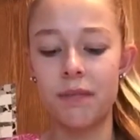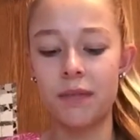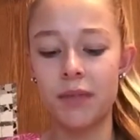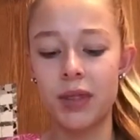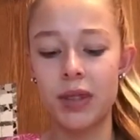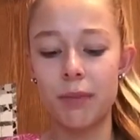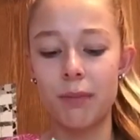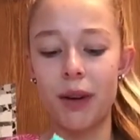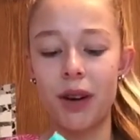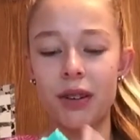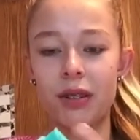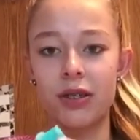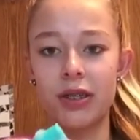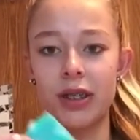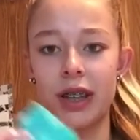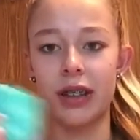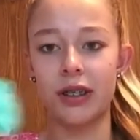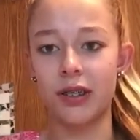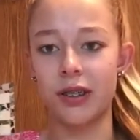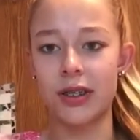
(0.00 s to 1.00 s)
sponge
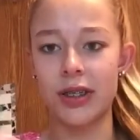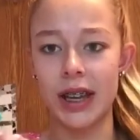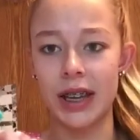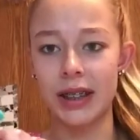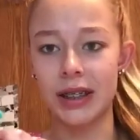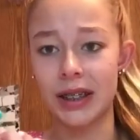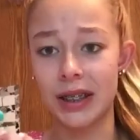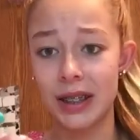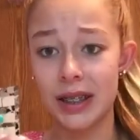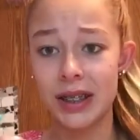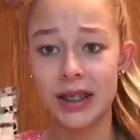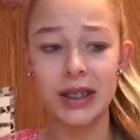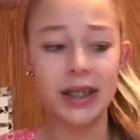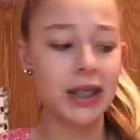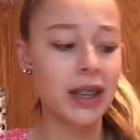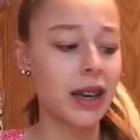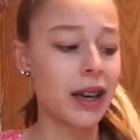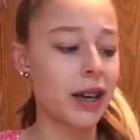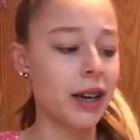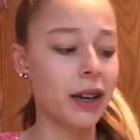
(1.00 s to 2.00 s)
that looks like this
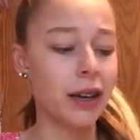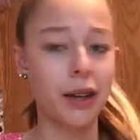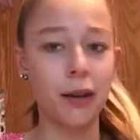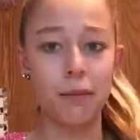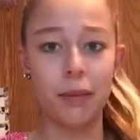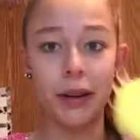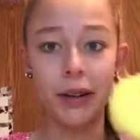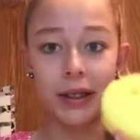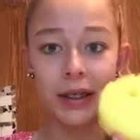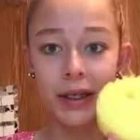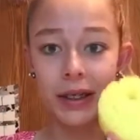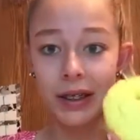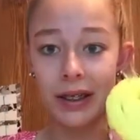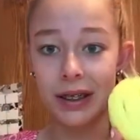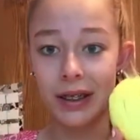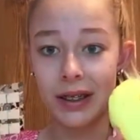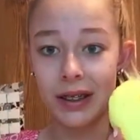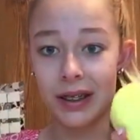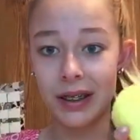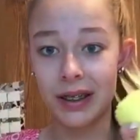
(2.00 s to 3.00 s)
compared to
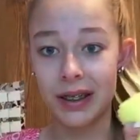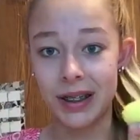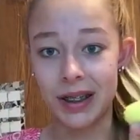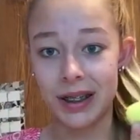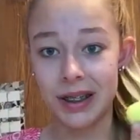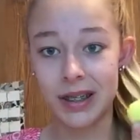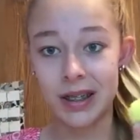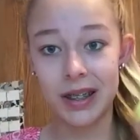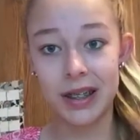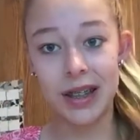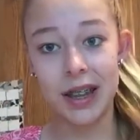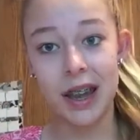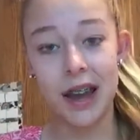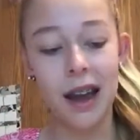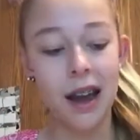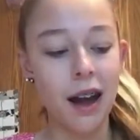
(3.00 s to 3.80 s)
this.